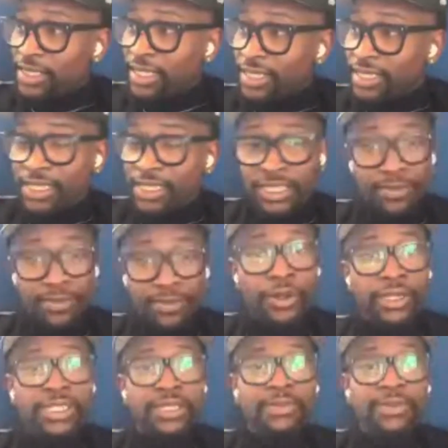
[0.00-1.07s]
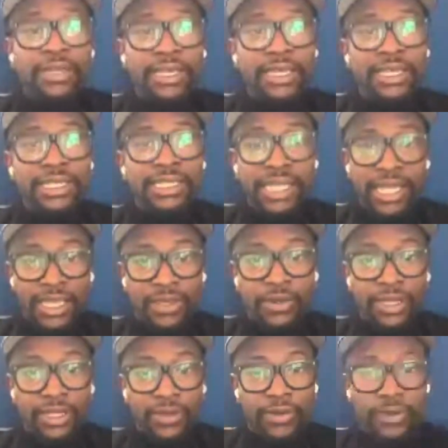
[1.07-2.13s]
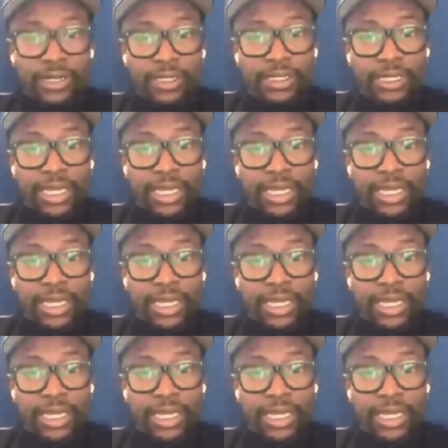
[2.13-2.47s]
that says good morning to me is Daniel Kaluuya.